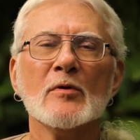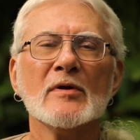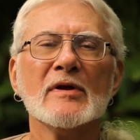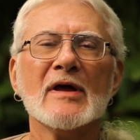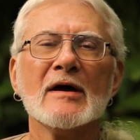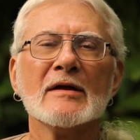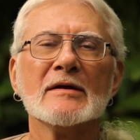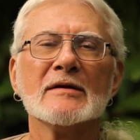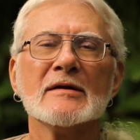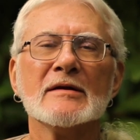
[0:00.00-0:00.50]

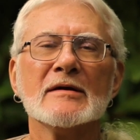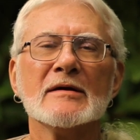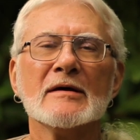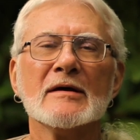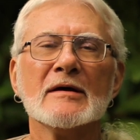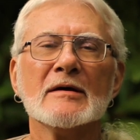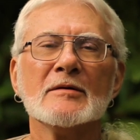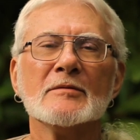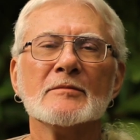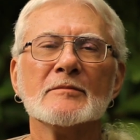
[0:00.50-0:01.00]
not
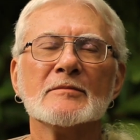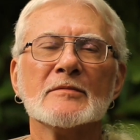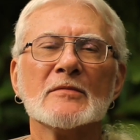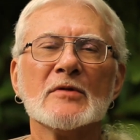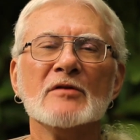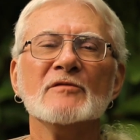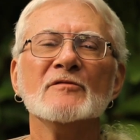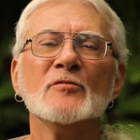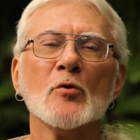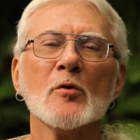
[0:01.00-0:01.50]

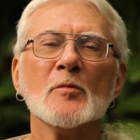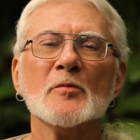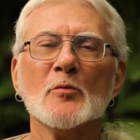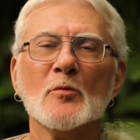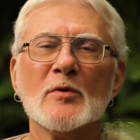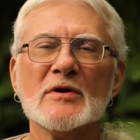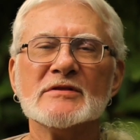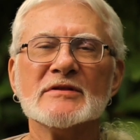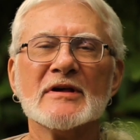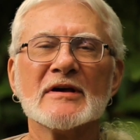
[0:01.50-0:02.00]
conform to
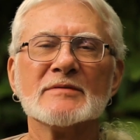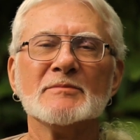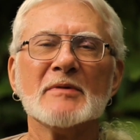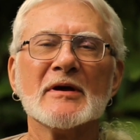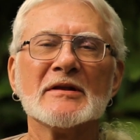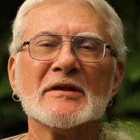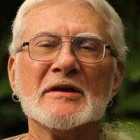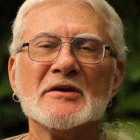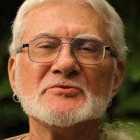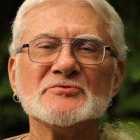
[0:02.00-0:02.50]
one's
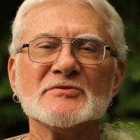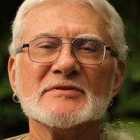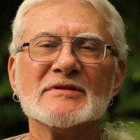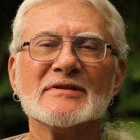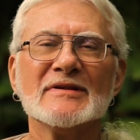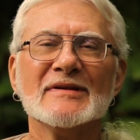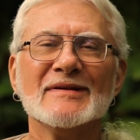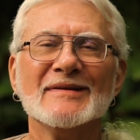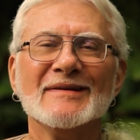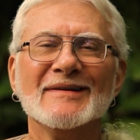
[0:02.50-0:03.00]

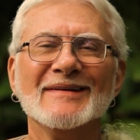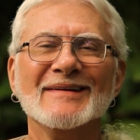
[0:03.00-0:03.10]
expectations.